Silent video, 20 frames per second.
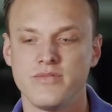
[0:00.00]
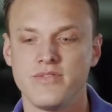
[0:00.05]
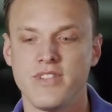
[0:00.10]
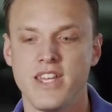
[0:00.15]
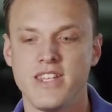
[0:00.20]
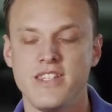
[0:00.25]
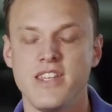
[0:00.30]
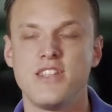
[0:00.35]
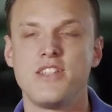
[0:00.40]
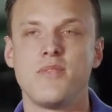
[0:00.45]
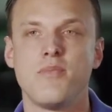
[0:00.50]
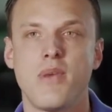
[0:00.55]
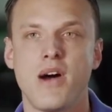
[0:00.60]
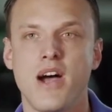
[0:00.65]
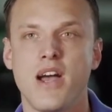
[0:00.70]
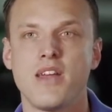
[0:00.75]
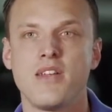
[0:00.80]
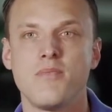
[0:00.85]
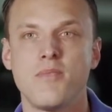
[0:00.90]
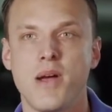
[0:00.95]
it did to
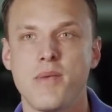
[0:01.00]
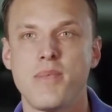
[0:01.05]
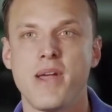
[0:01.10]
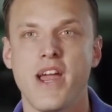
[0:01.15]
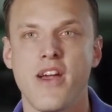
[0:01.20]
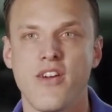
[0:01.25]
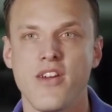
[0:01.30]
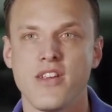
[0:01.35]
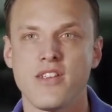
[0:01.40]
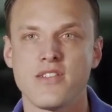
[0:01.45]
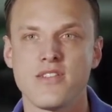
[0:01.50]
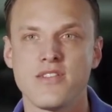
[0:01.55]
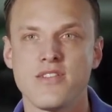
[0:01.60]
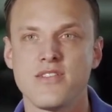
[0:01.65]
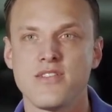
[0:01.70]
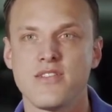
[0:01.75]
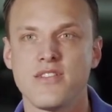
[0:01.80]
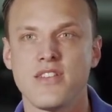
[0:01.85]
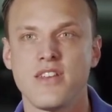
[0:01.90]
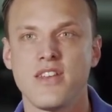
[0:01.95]
my
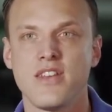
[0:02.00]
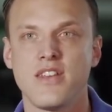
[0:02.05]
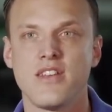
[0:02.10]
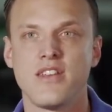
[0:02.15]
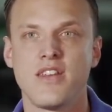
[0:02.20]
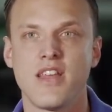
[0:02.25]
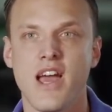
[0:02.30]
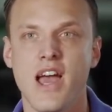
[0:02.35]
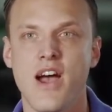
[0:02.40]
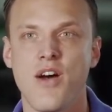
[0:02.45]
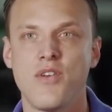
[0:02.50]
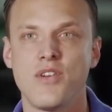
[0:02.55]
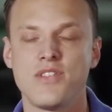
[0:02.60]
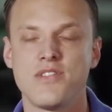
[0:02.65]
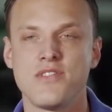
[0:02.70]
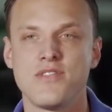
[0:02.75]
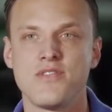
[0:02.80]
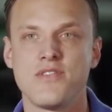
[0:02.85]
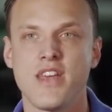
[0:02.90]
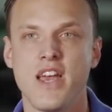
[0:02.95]
parents, and how
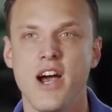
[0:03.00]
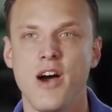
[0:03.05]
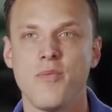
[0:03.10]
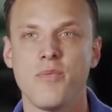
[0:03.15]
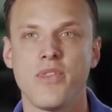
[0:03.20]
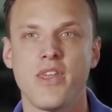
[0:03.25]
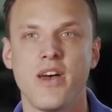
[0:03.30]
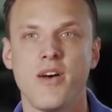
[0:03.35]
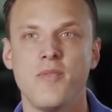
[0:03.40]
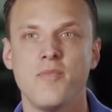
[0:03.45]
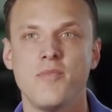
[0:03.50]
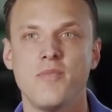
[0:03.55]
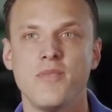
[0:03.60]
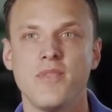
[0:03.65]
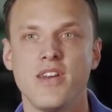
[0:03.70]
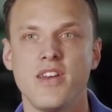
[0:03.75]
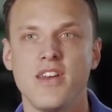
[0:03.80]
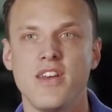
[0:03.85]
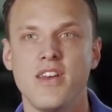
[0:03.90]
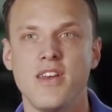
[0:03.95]
it's helped them
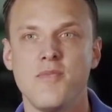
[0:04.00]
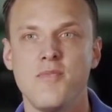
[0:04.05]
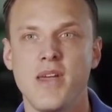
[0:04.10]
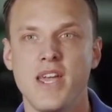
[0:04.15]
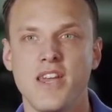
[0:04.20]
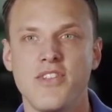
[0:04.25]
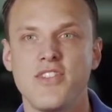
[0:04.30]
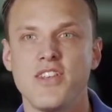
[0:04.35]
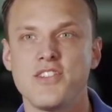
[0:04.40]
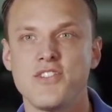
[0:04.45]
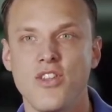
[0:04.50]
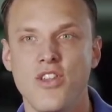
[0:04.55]
make it this